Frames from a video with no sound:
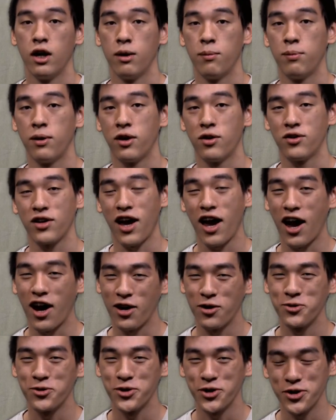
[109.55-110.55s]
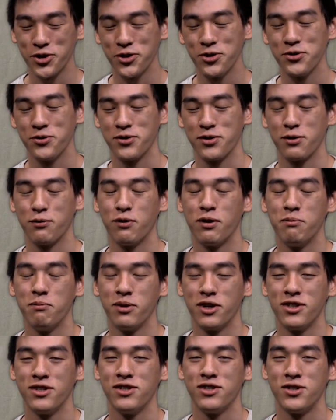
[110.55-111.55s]
about how to use the One
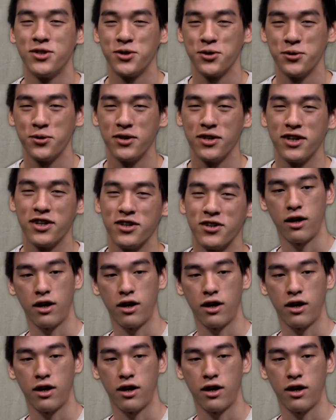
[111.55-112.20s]
Button Studio.